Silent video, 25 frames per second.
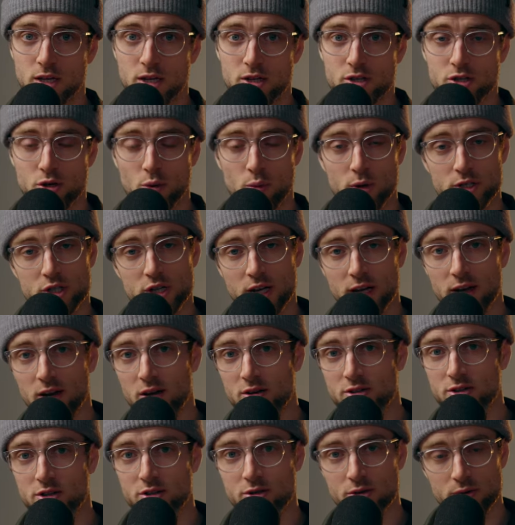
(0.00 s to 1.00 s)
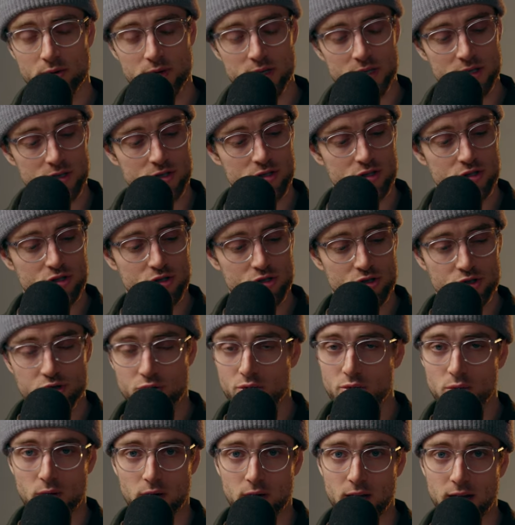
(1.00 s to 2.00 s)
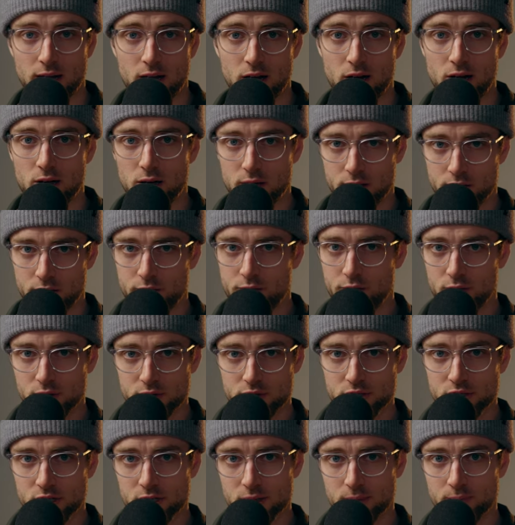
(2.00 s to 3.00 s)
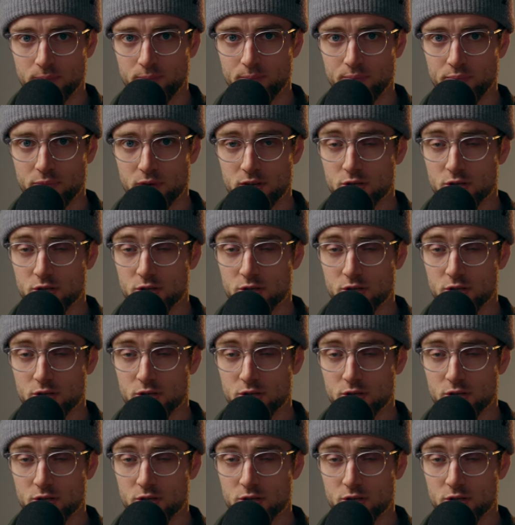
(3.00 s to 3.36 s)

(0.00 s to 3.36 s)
So what you can also do is screw on like a clear filter,